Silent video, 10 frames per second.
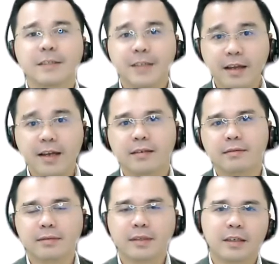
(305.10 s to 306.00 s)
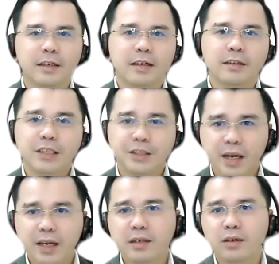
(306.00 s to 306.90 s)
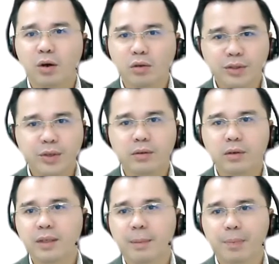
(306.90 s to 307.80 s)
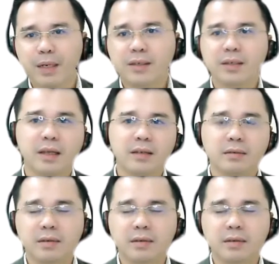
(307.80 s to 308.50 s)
Second, decide also on the percentage